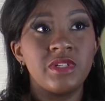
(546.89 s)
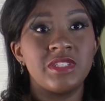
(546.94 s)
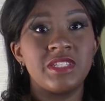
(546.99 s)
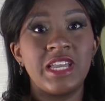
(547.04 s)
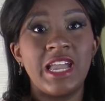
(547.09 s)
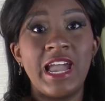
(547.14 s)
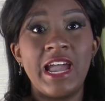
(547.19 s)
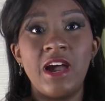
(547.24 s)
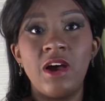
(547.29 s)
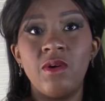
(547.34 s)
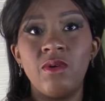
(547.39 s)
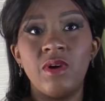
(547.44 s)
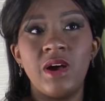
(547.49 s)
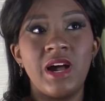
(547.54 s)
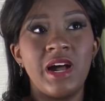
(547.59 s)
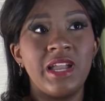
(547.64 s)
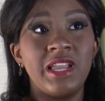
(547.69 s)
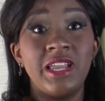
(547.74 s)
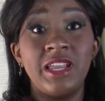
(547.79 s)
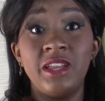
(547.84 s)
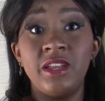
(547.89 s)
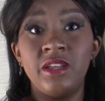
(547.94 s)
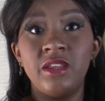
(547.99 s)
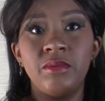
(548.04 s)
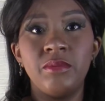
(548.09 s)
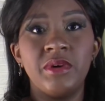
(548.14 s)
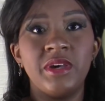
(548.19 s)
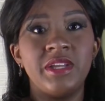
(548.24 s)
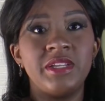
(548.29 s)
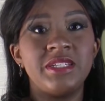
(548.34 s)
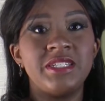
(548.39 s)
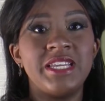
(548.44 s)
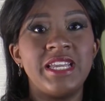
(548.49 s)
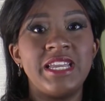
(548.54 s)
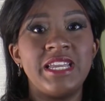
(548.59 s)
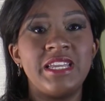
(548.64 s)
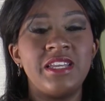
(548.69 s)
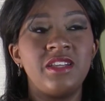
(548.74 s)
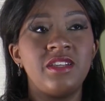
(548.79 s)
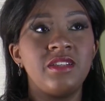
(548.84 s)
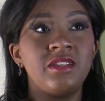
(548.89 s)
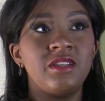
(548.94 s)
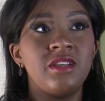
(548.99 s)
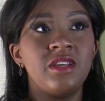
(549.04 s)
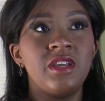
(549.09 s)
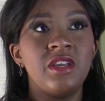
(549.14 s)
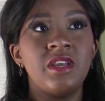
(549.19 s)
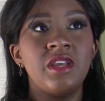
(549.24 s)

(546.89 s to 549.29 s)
It's how I end my day,